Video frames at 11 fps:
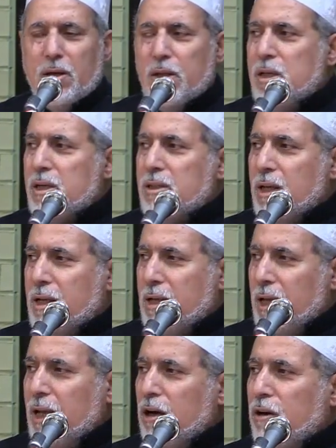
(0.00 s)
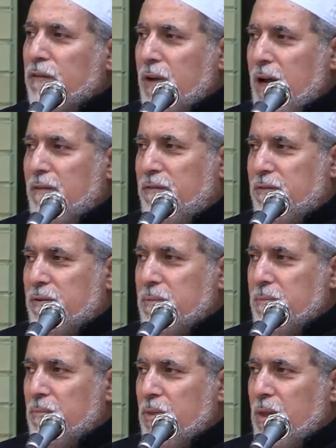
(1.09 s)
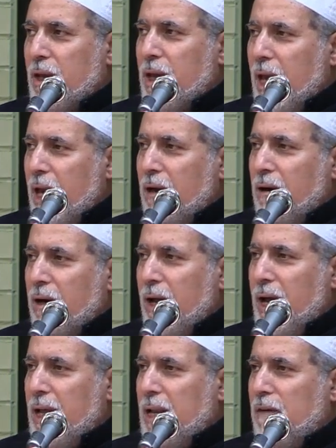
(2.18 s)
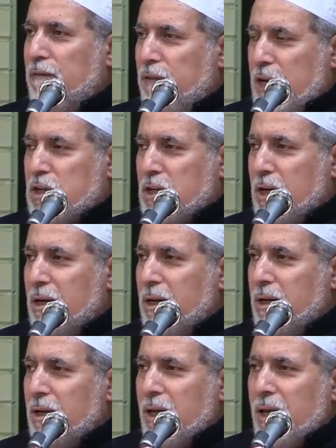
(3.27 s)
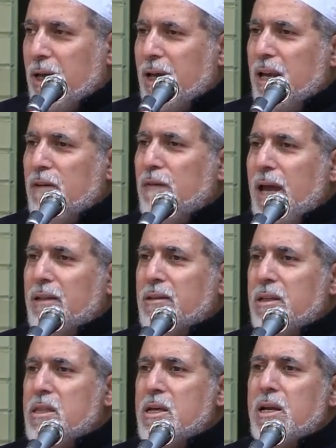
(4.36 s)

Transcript: Their degree of love, care, and affection elevated their